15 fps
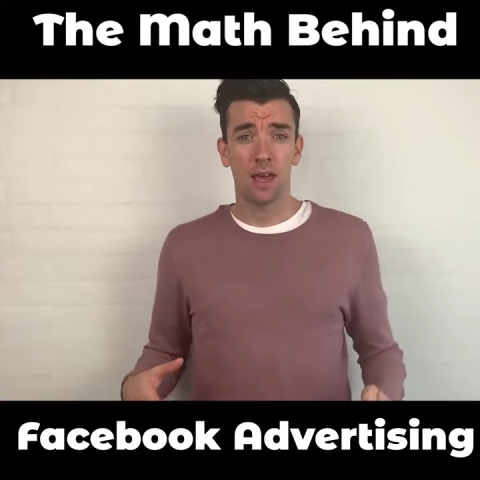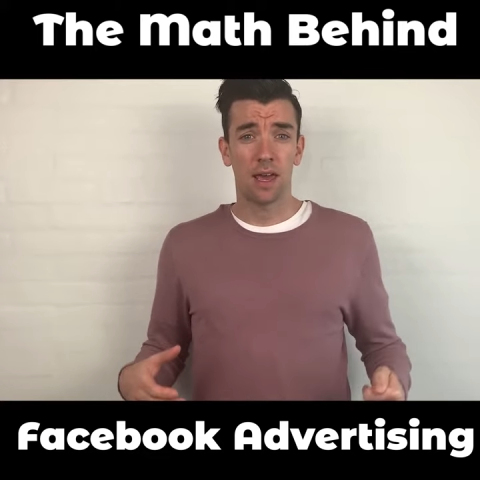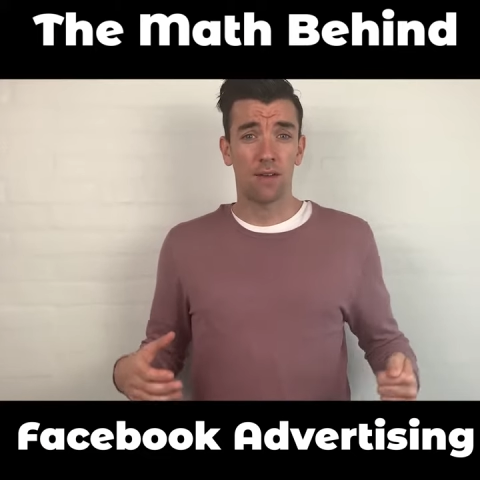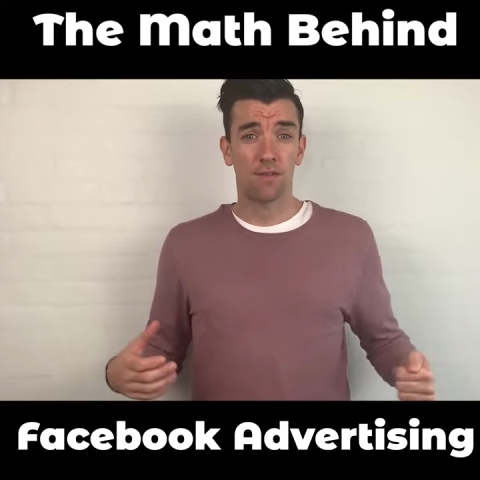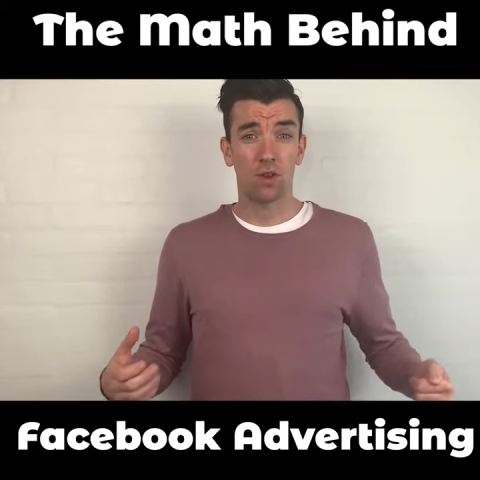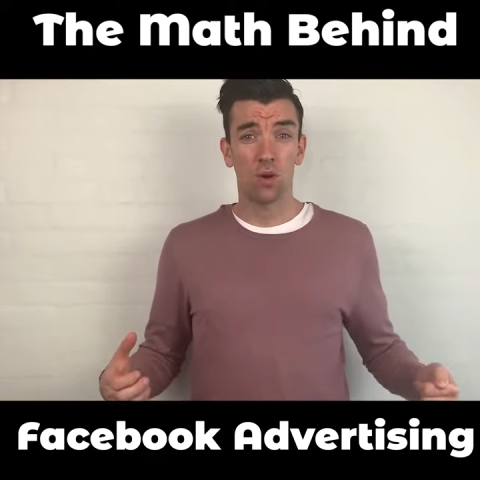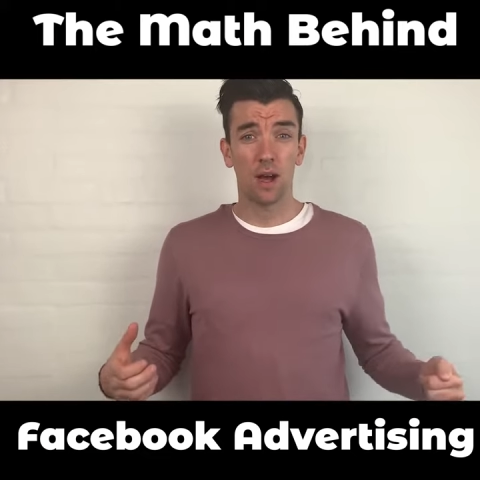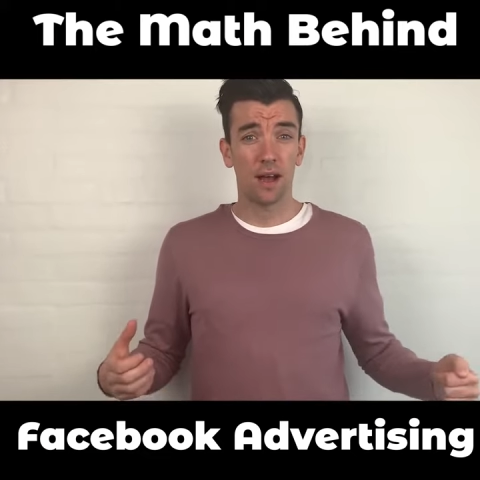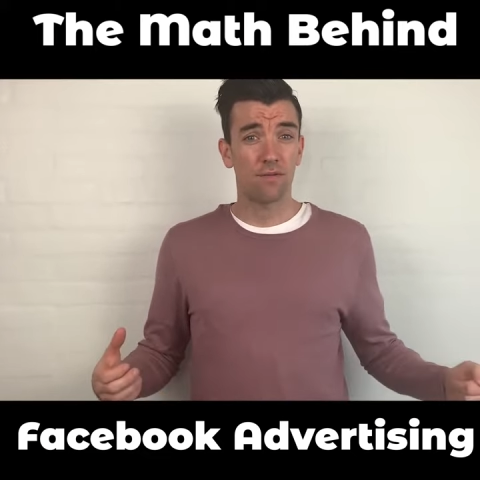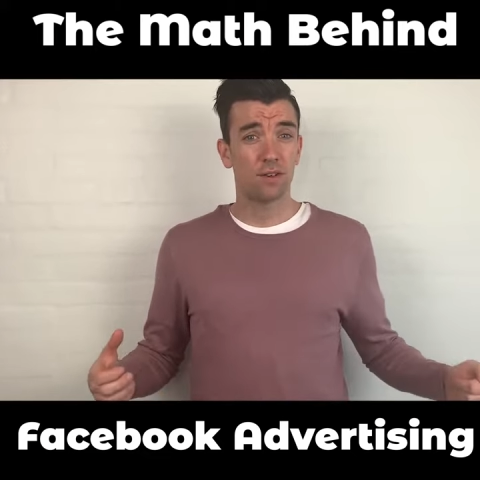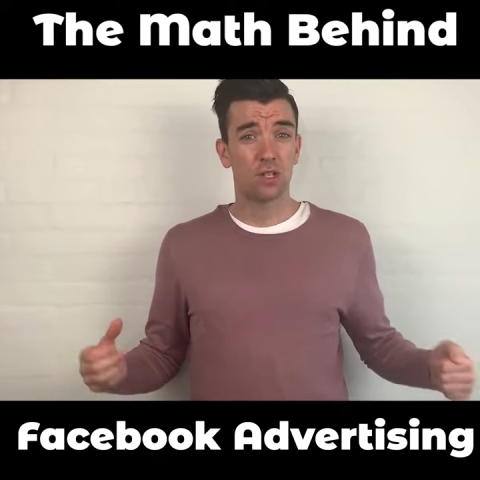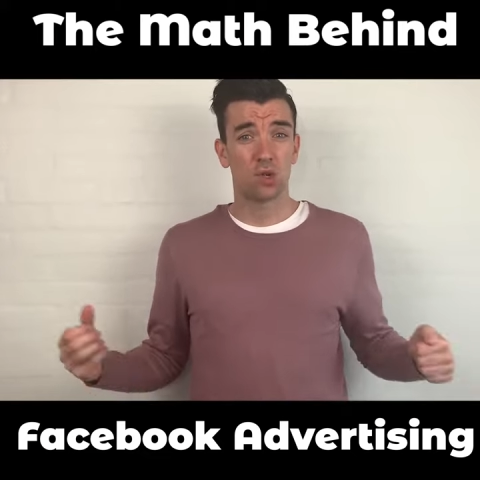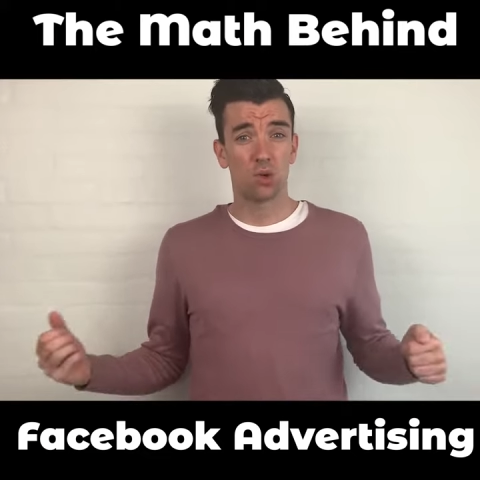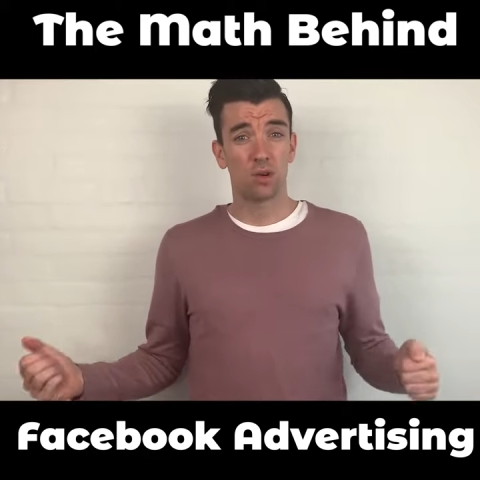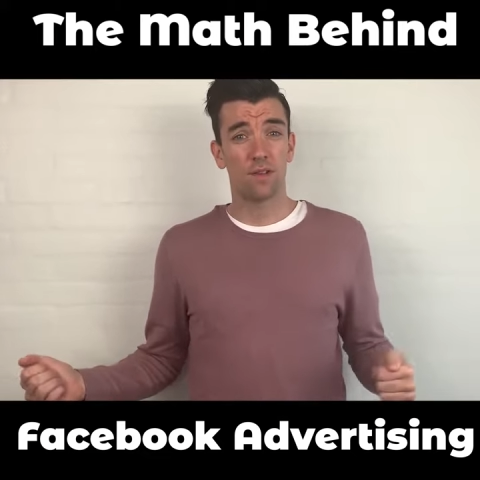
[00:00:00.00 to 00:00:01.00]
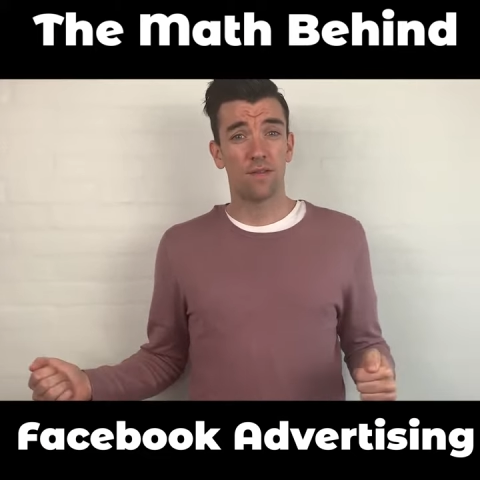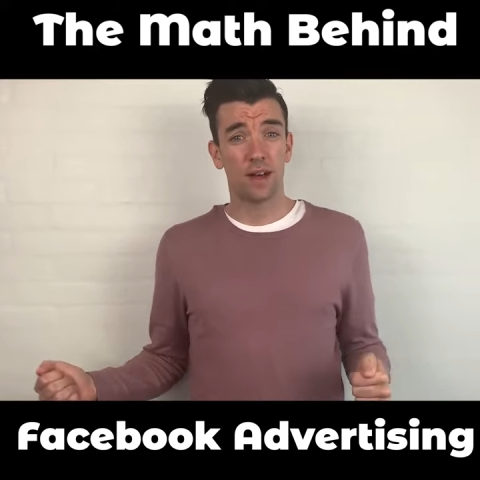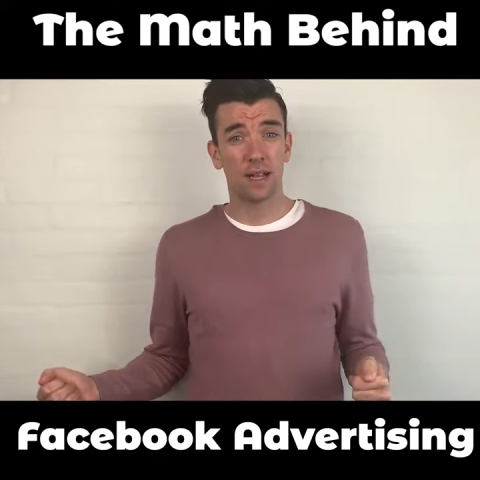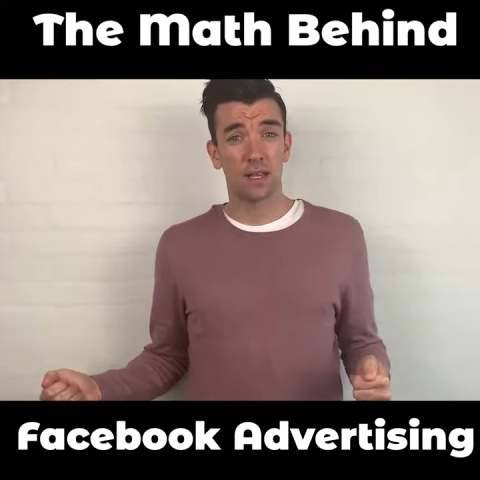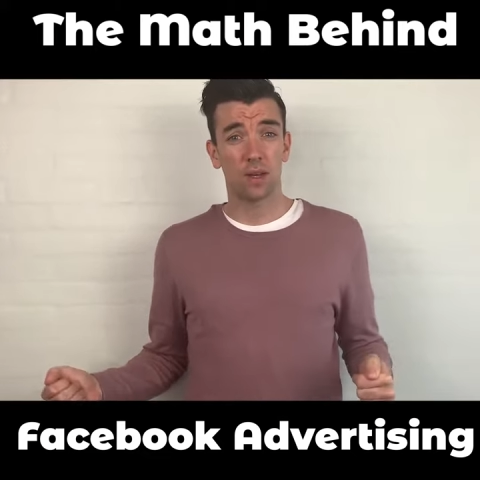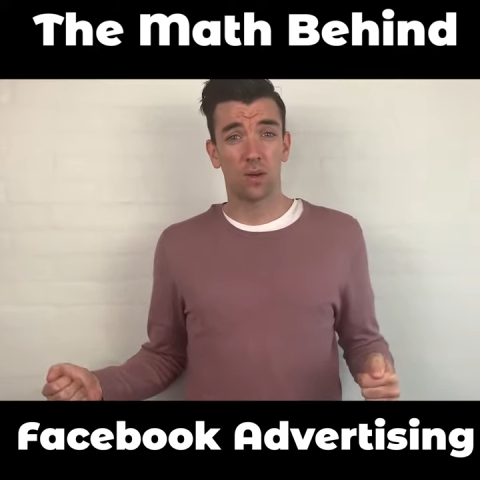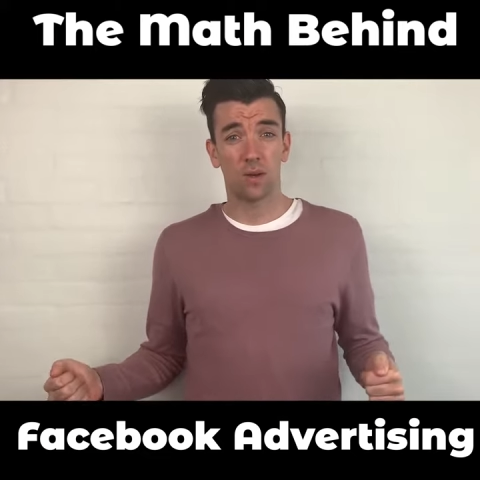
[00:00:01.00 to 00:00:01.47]
if your average order
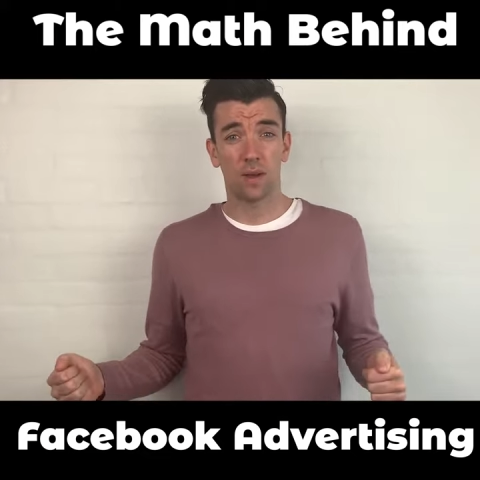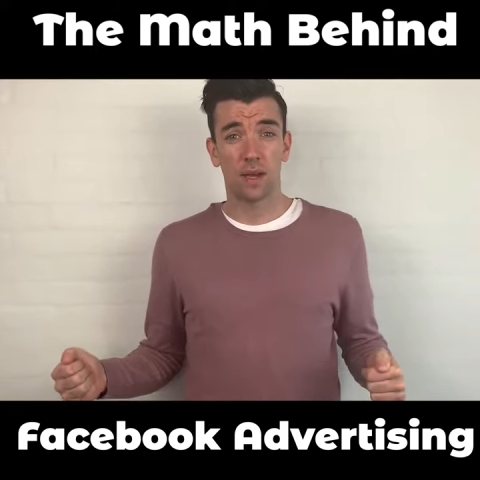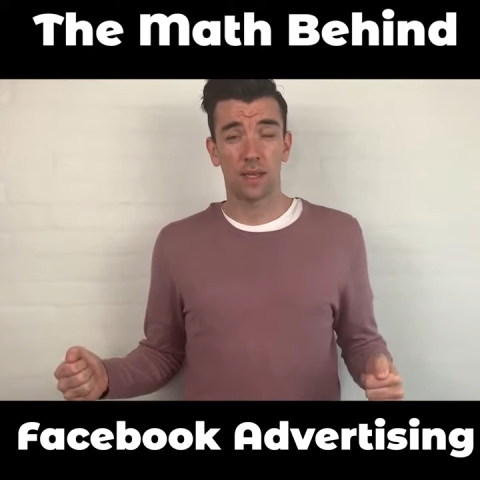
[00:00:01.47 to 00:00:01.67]
value